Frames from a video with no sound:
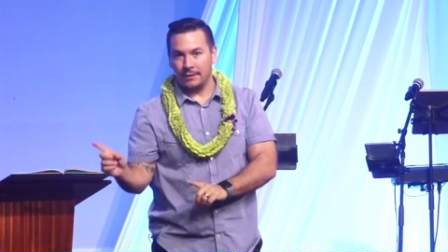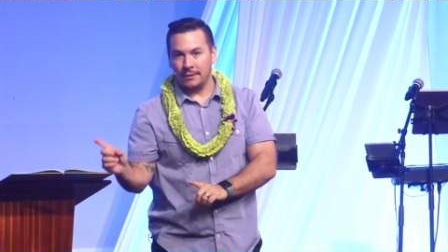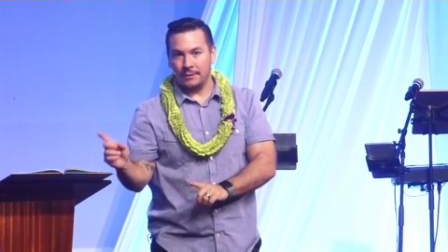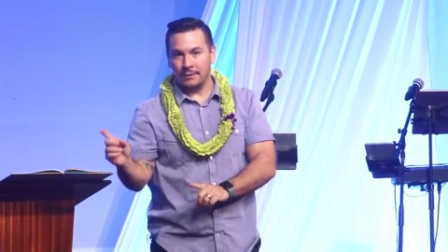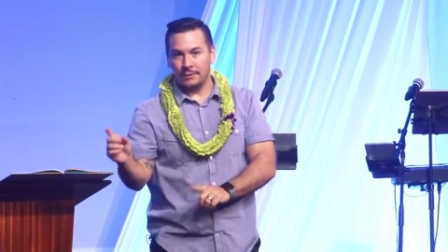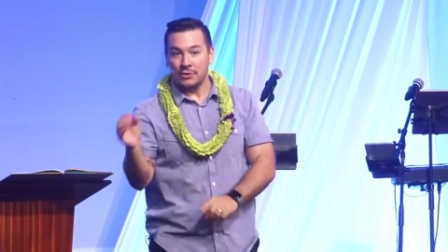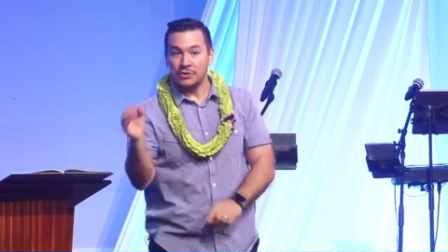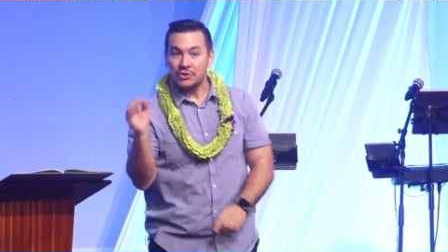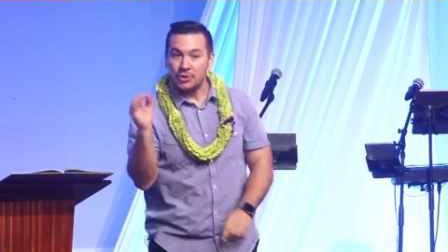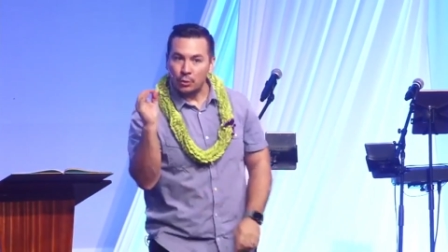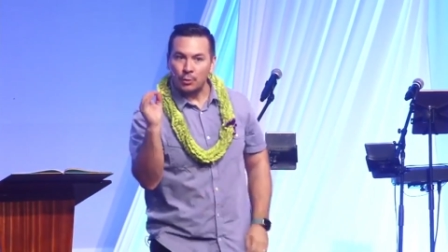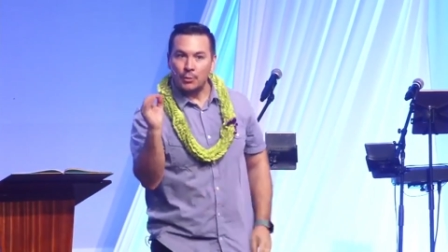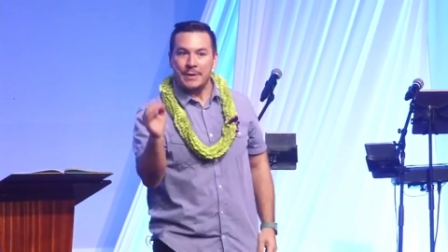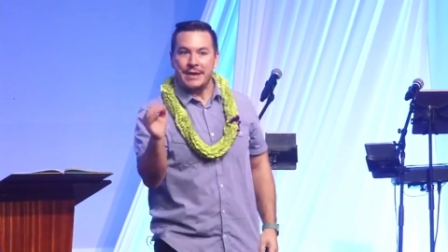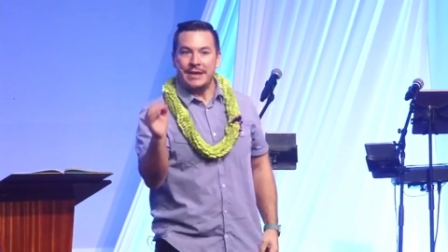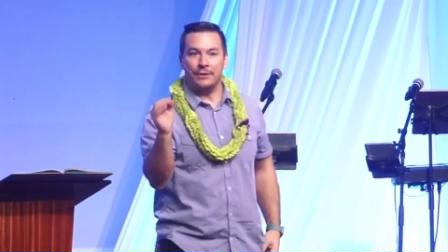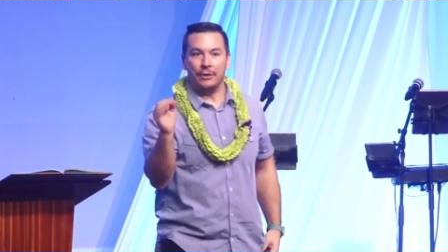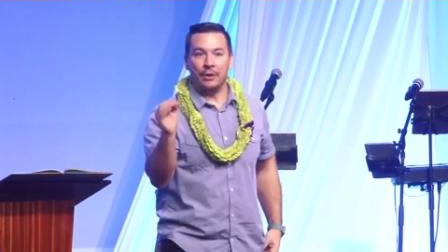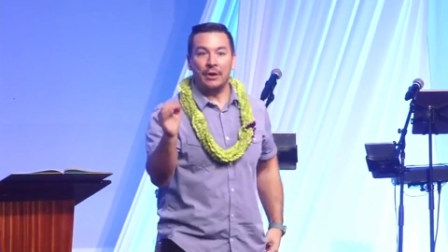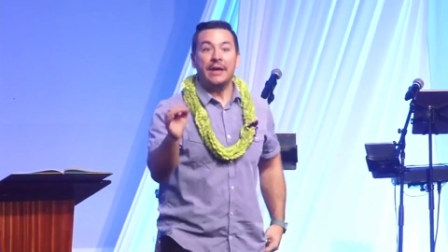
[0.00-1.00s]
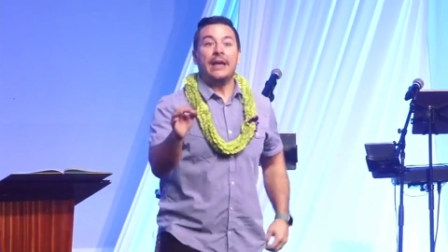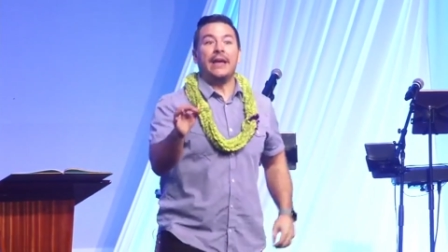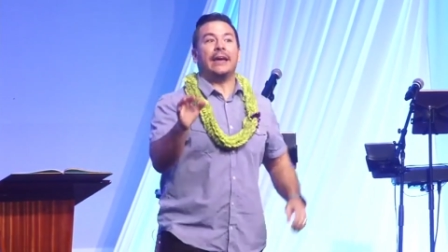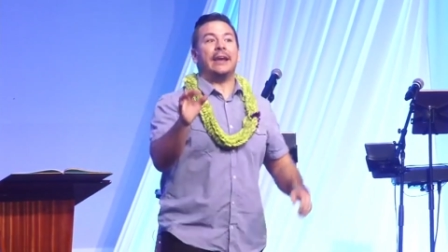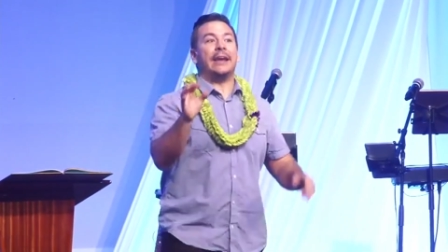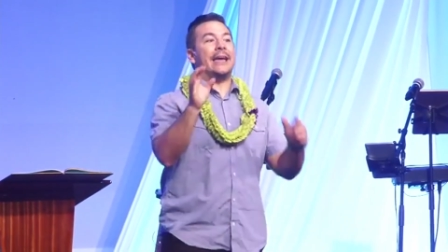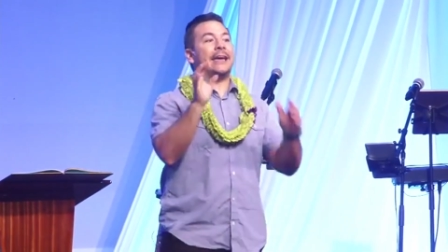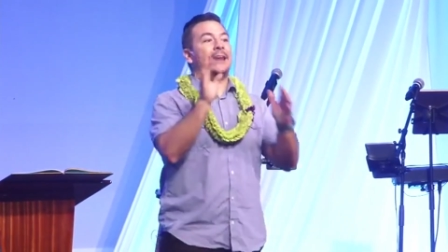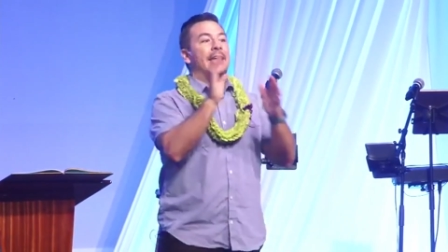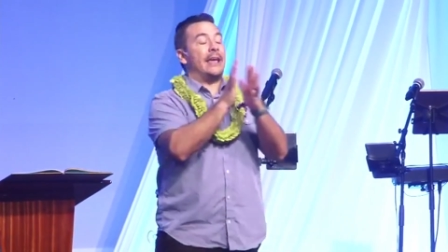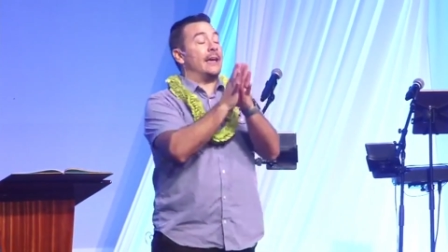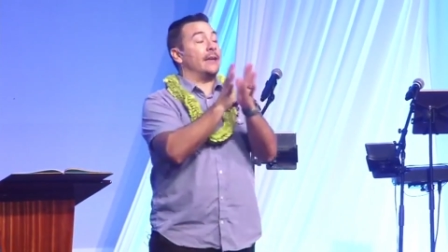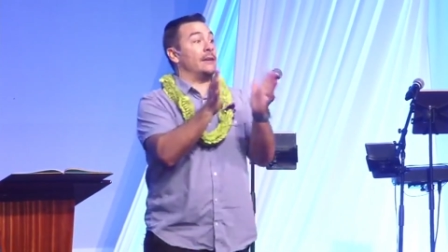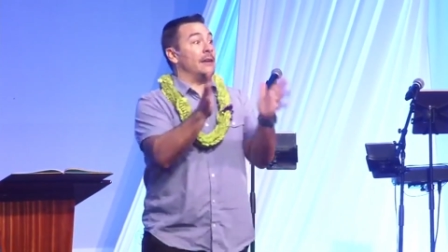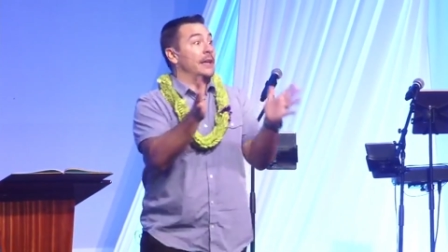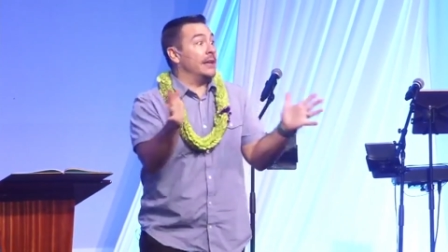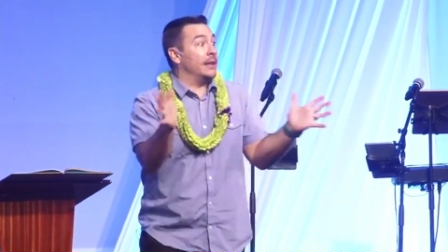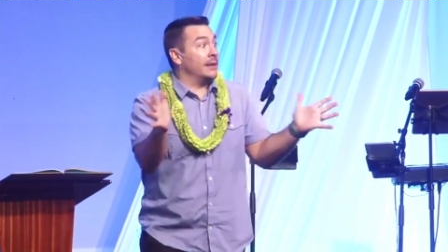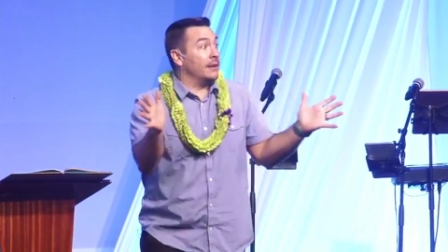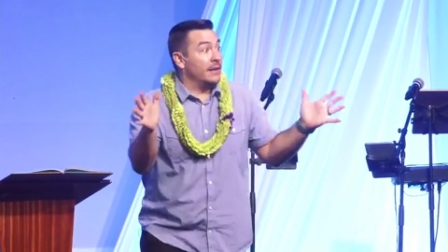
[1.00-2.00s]
Those are real.
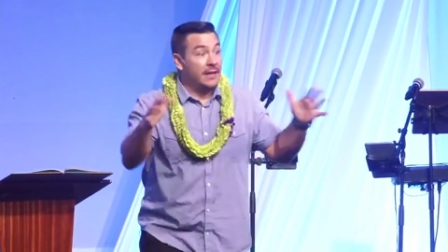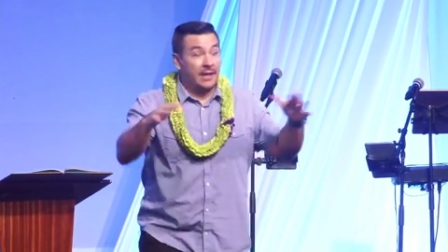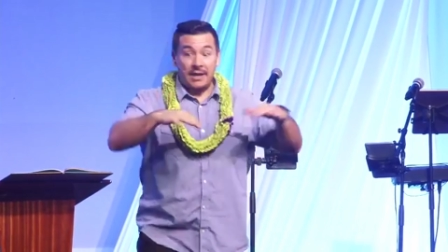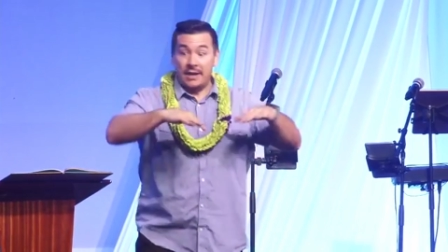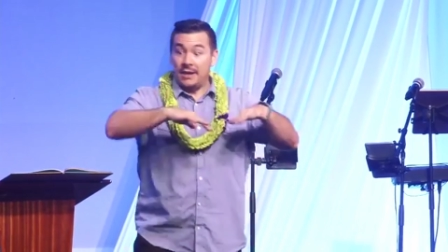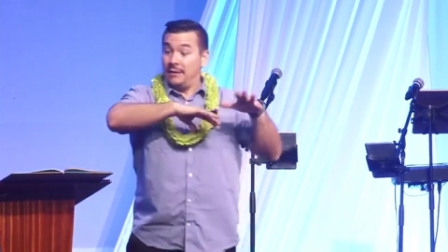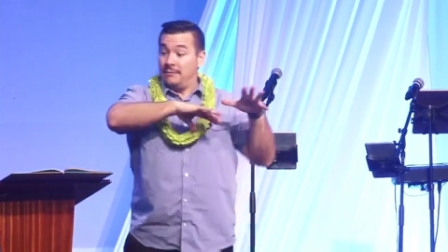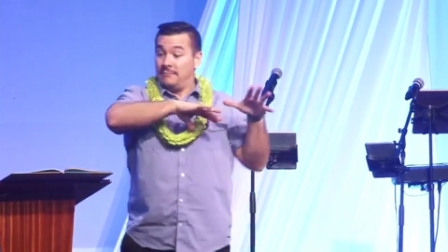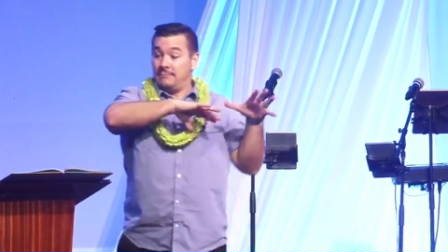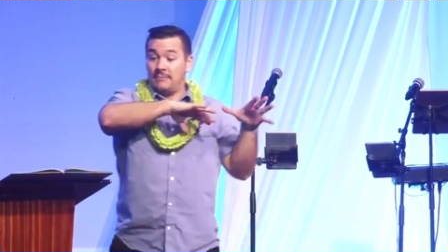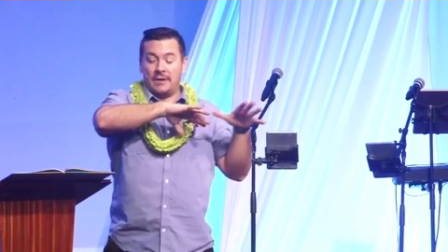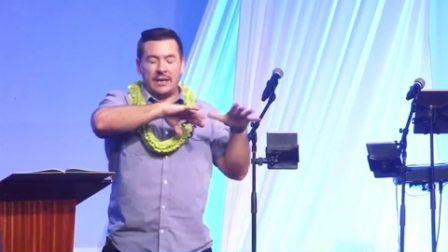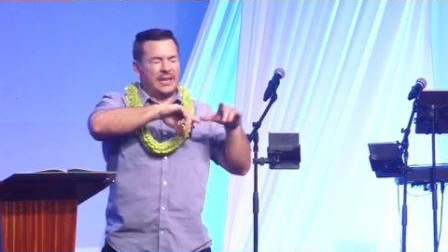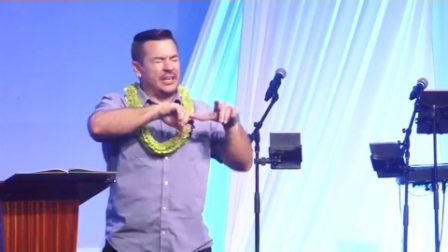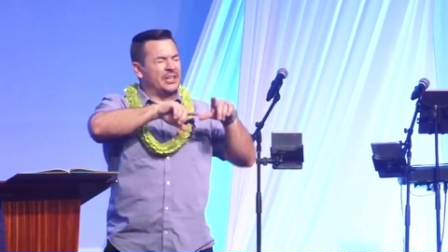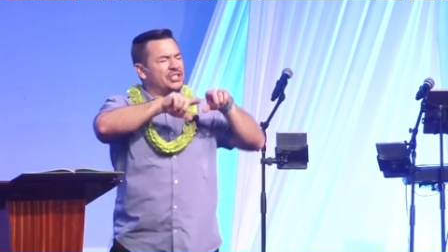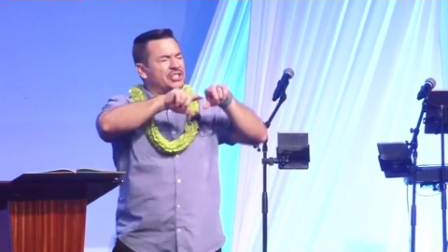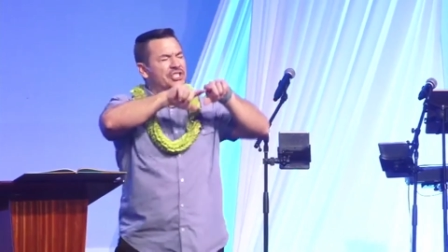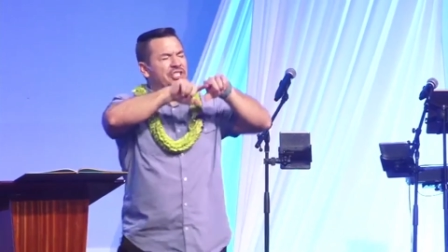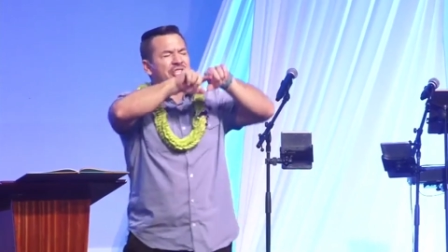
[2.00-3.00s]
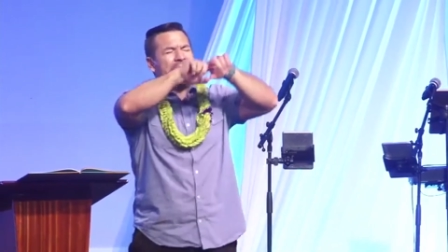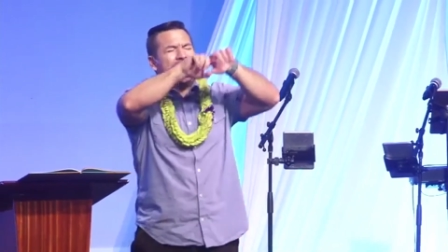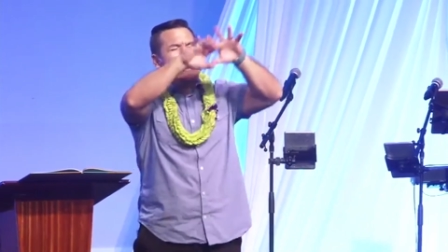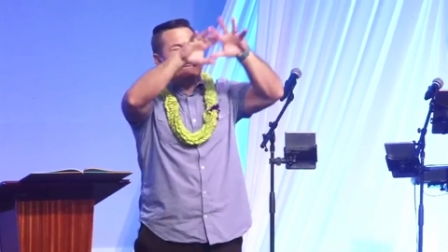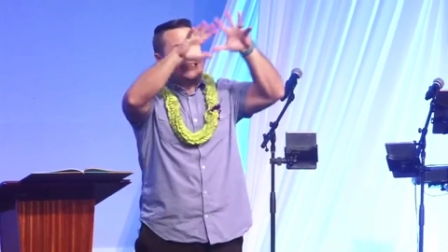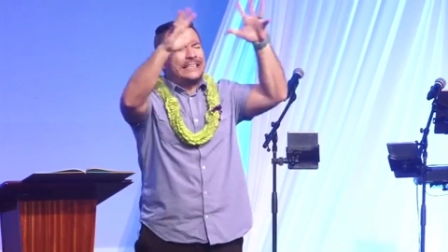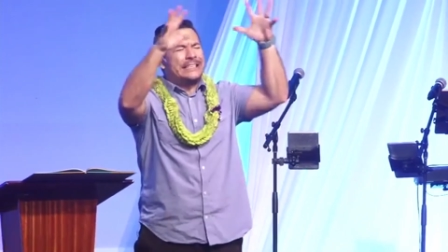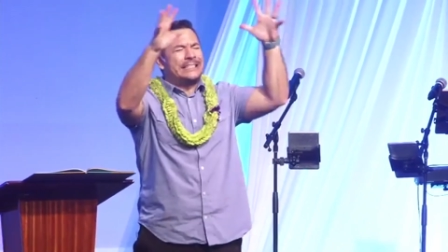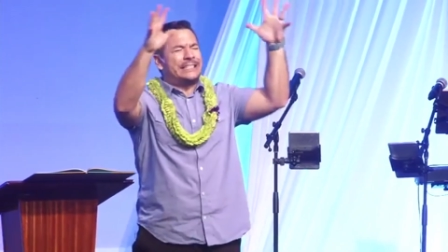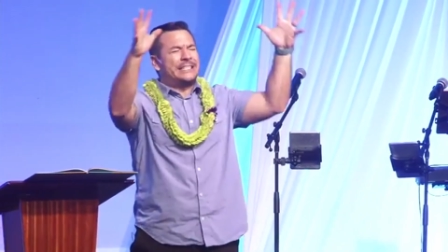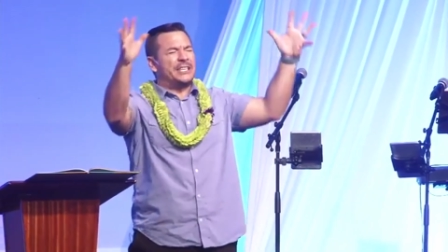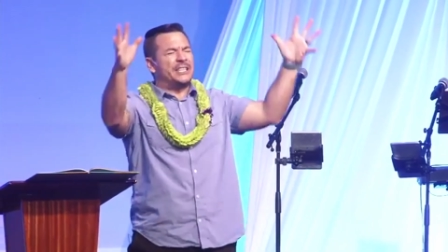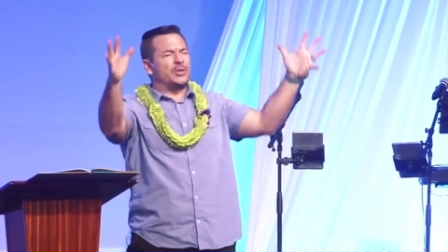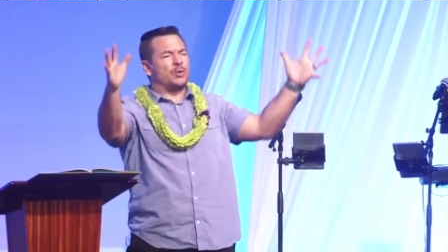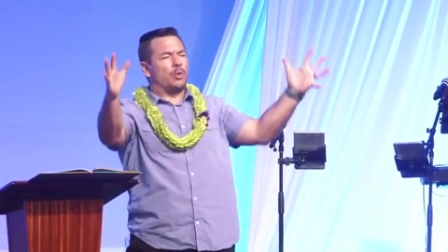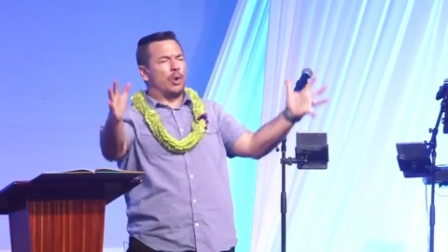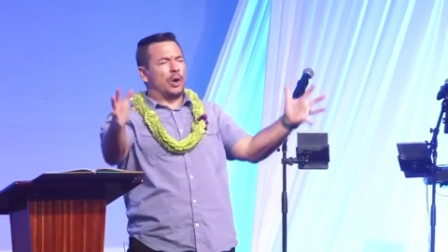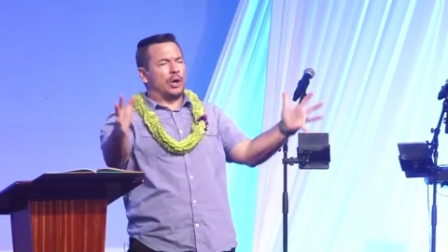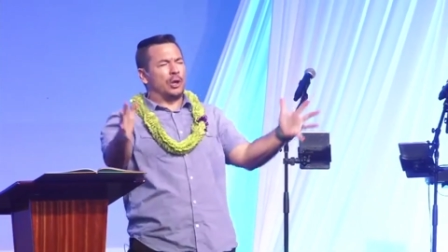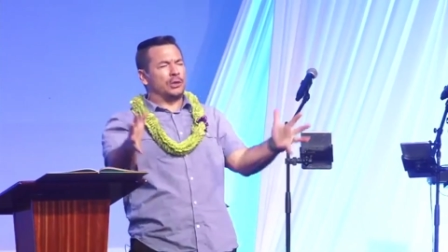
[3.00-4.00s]
And in Jesus's
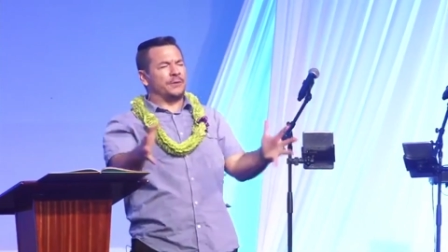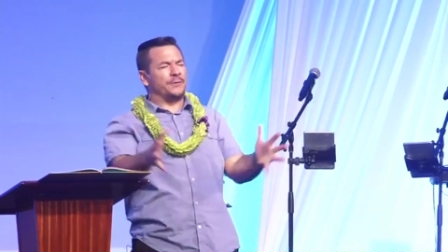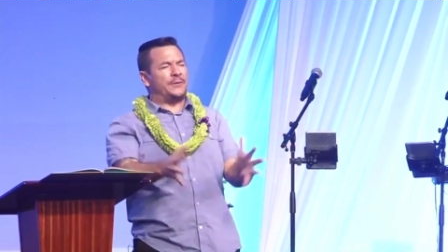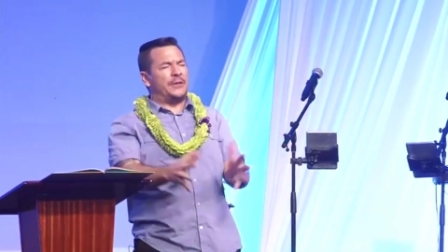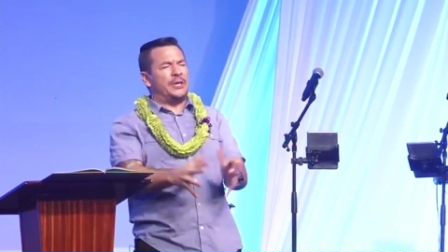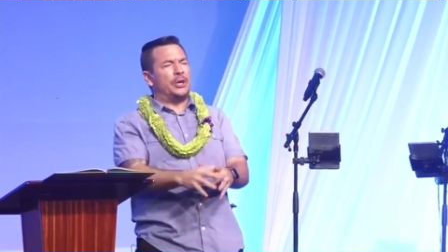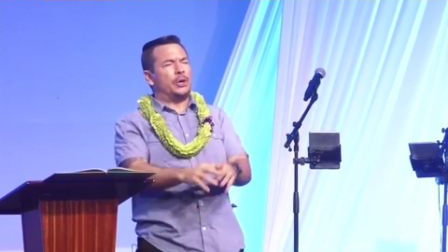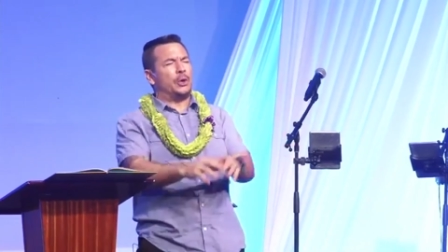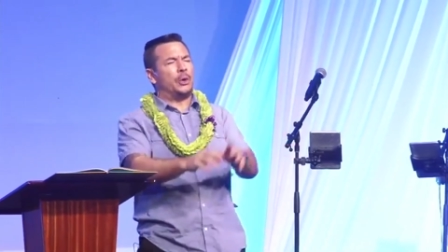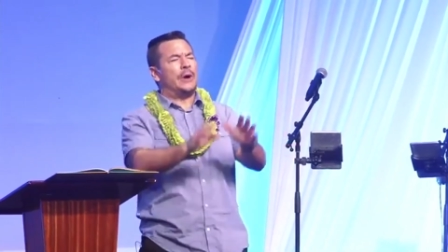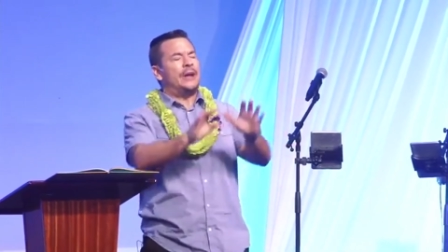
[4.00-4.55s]
worldview,